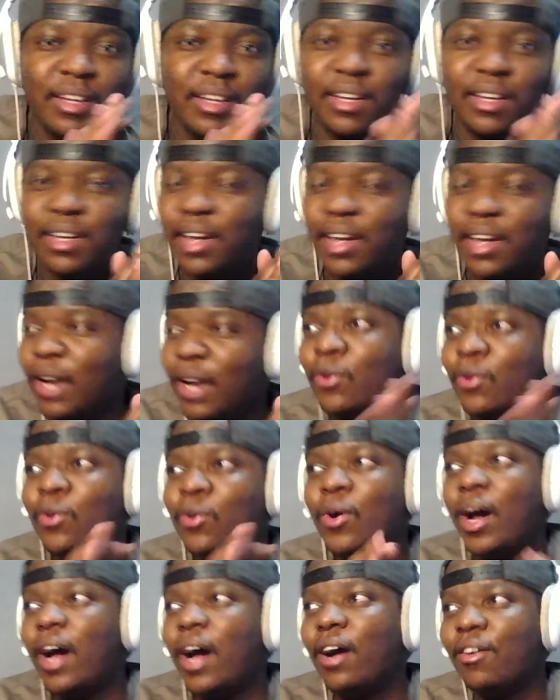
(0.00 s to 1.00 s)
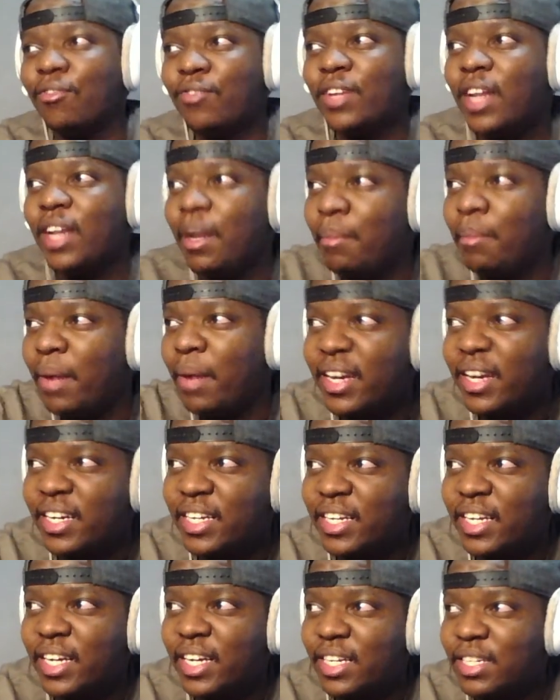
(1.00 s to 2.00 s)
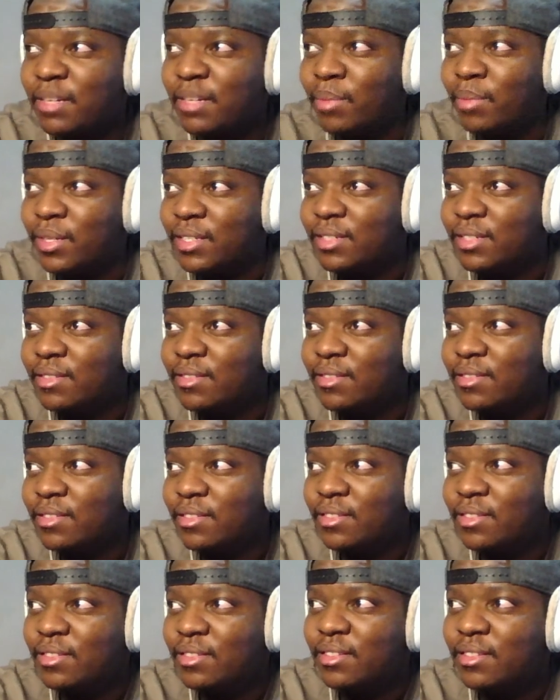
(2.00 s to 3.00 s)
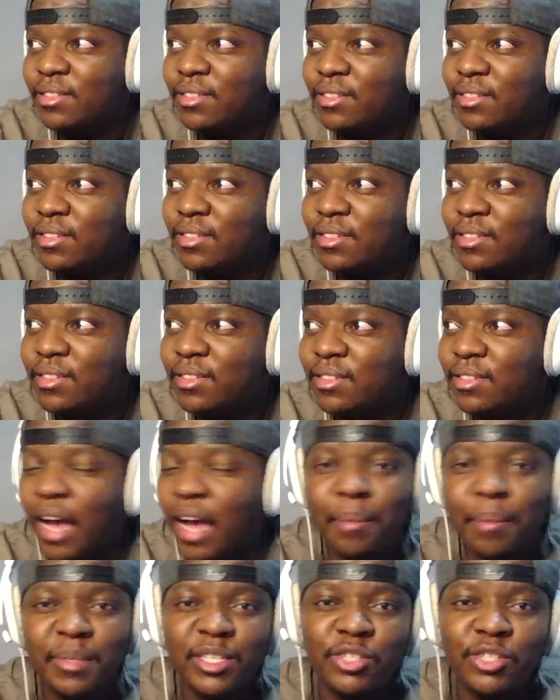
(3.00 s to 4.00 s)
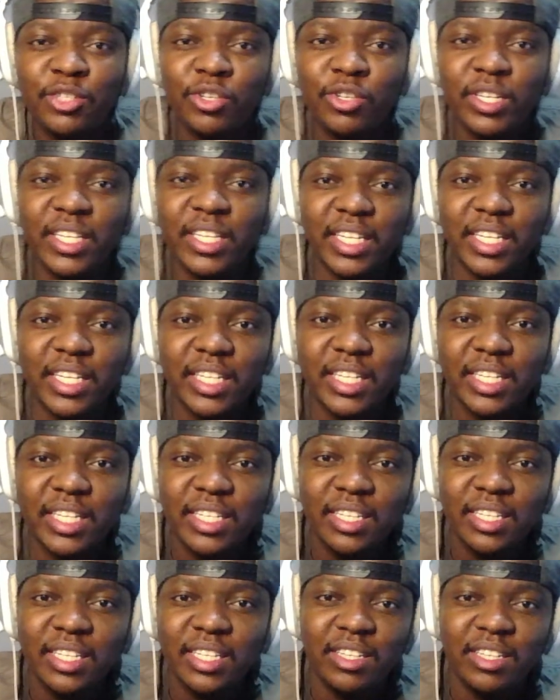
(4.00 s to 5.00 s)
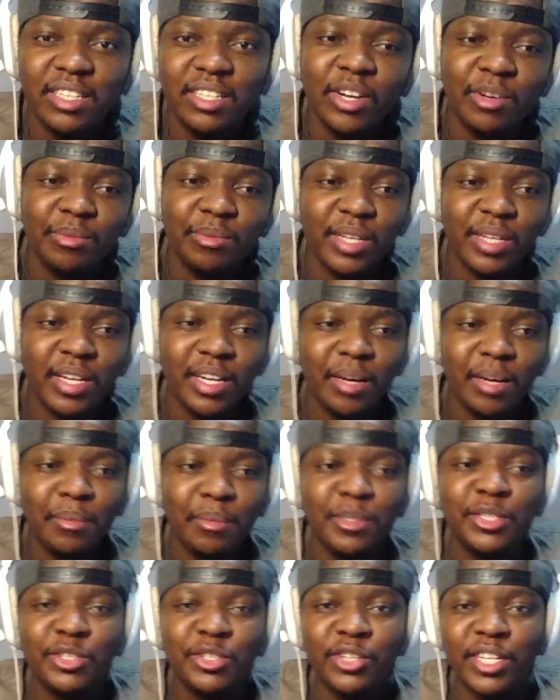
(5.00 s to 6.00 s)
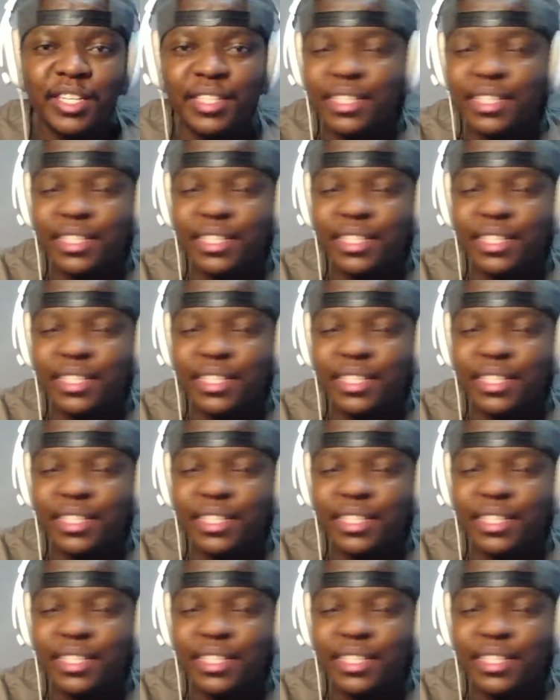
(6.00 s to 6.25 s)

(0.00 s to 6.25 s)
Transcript: I don't know how I feel about it yet, but I'm intrigued. You know what I'm saying? I'm intrigued.